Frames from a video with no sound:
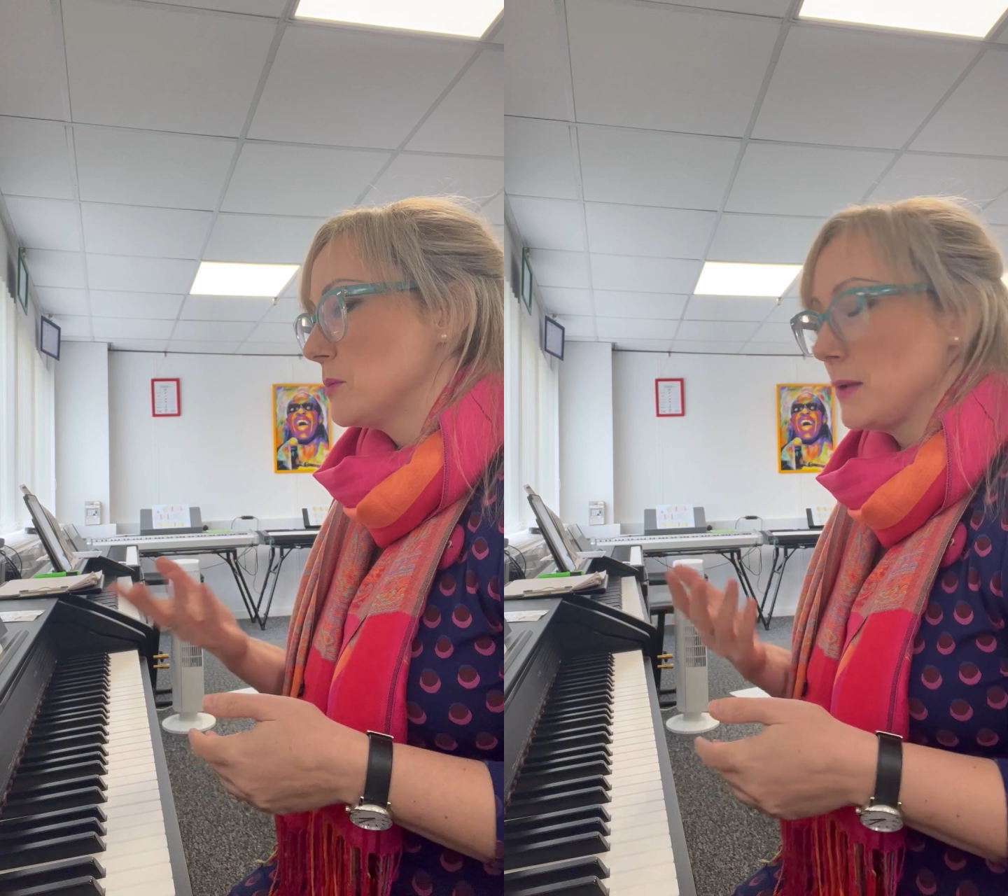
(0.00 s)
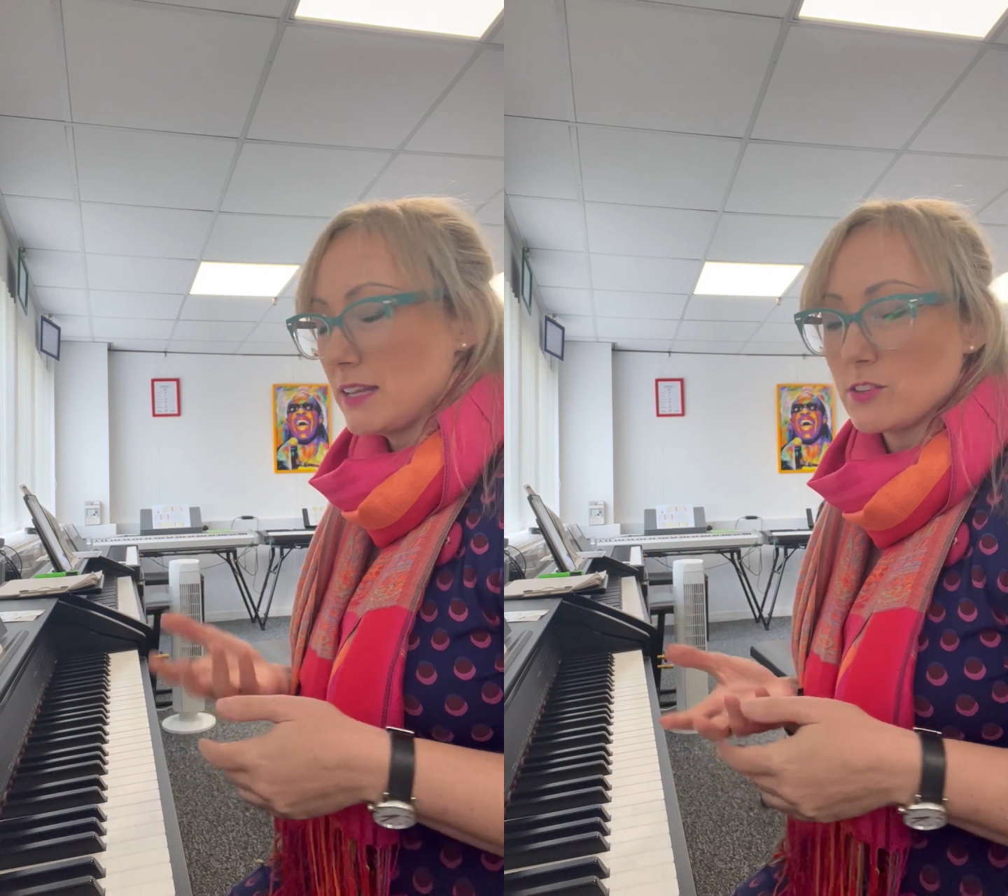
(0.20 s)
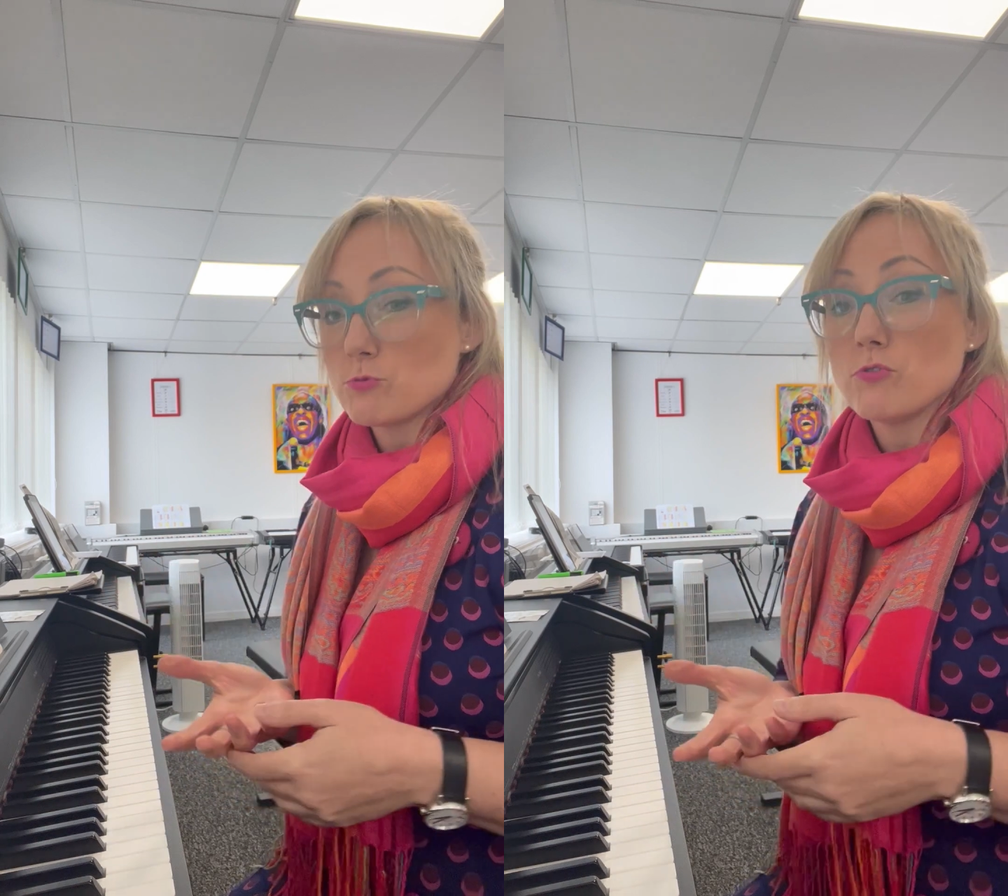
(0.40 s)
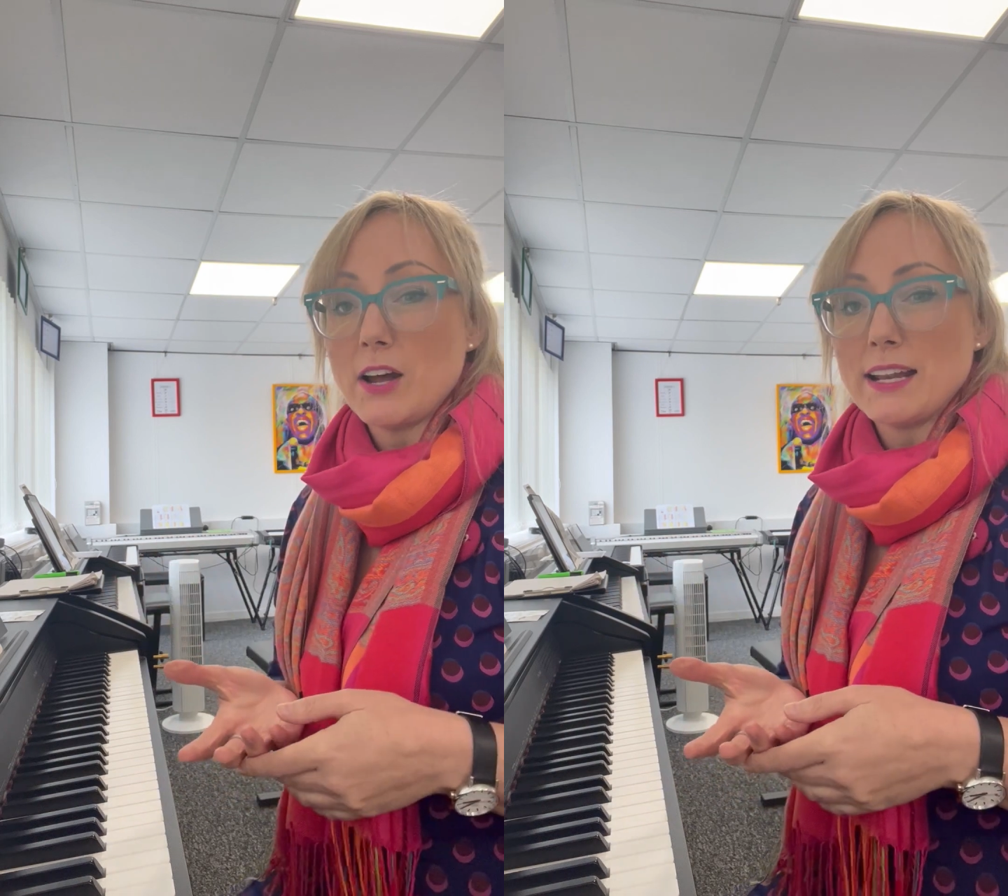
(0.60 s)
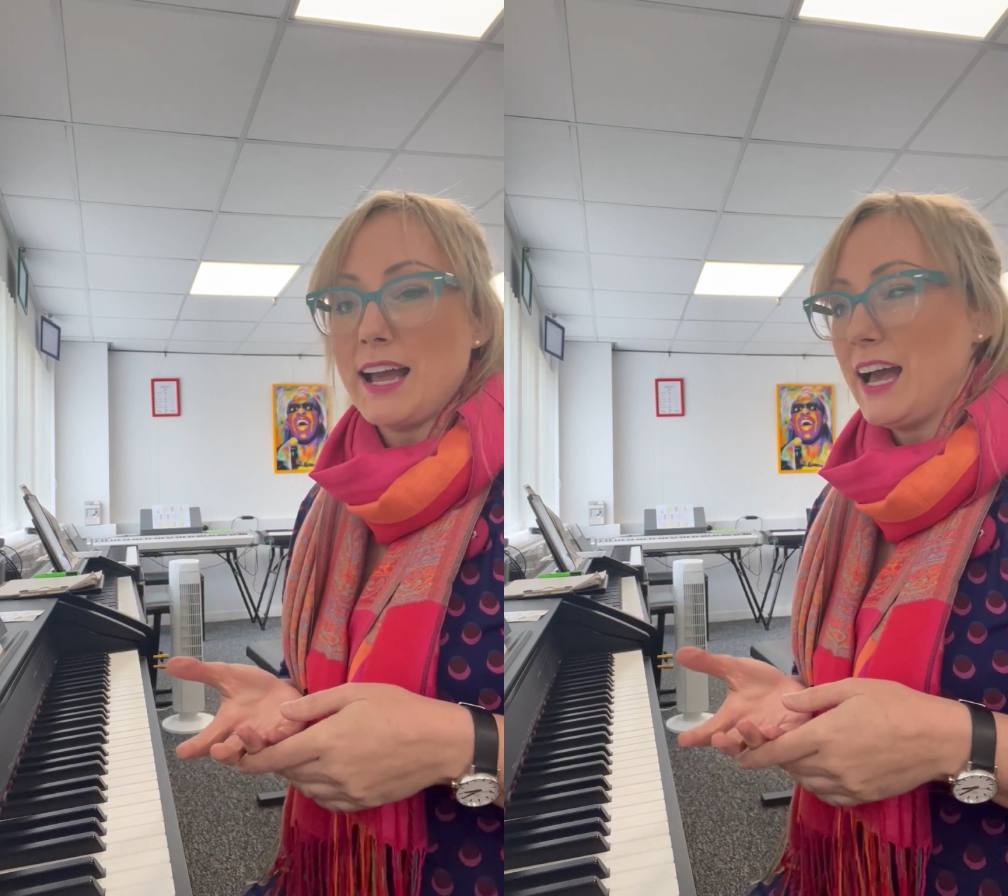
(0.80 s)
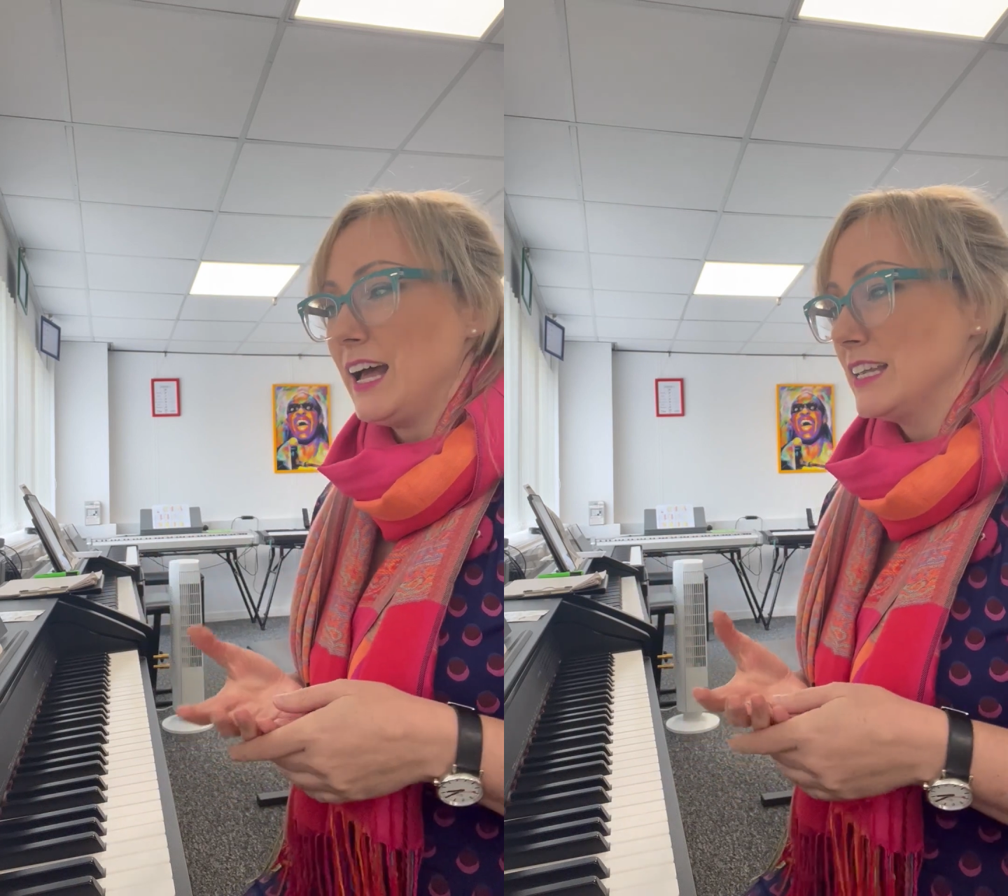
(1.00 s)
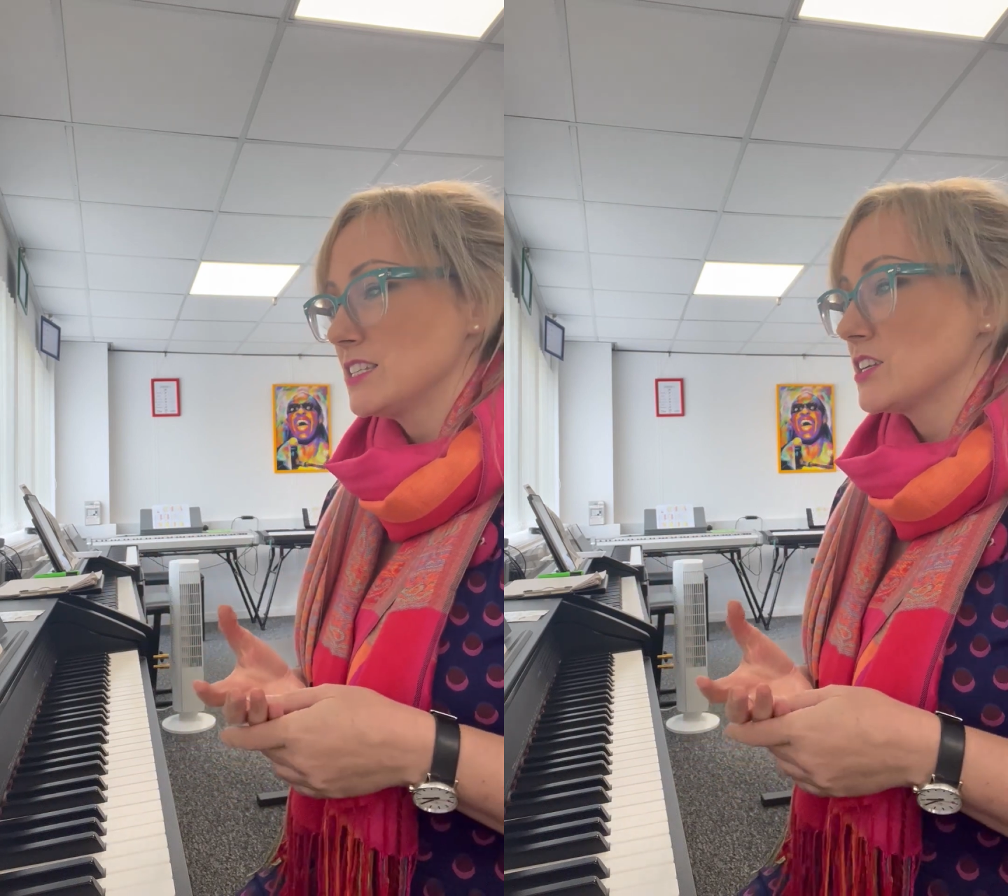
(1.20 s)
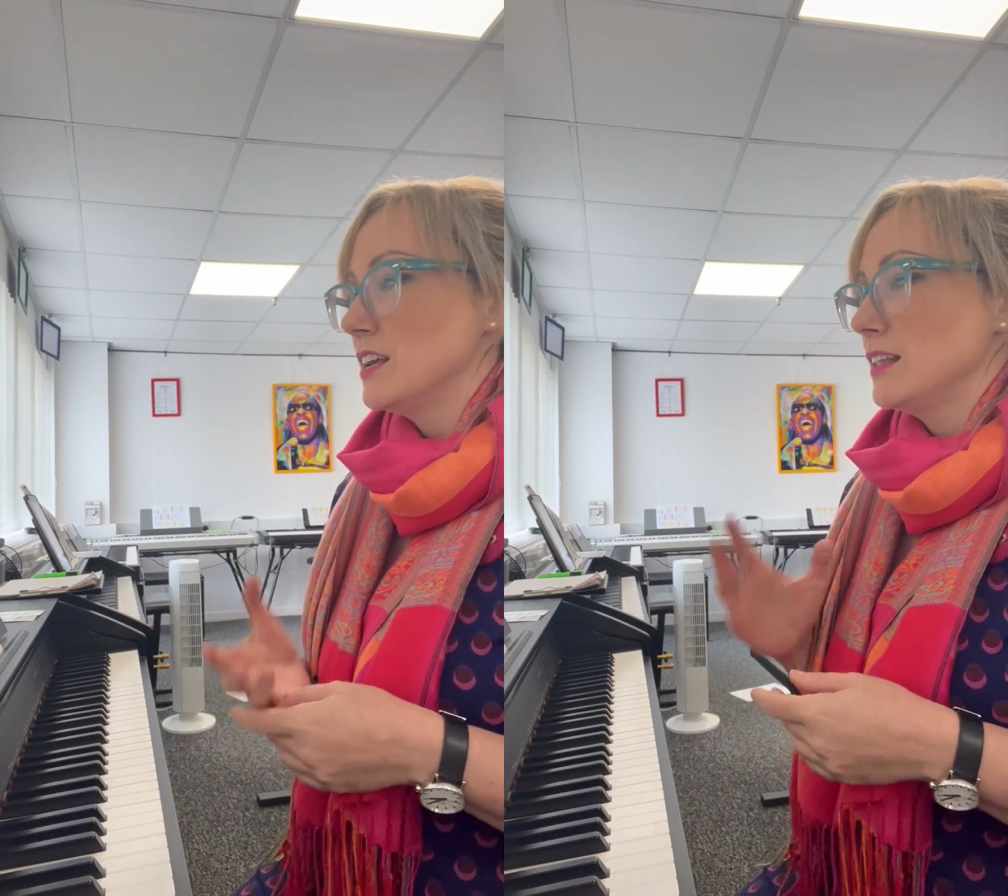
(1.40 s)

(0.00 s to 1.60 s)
to make the right hand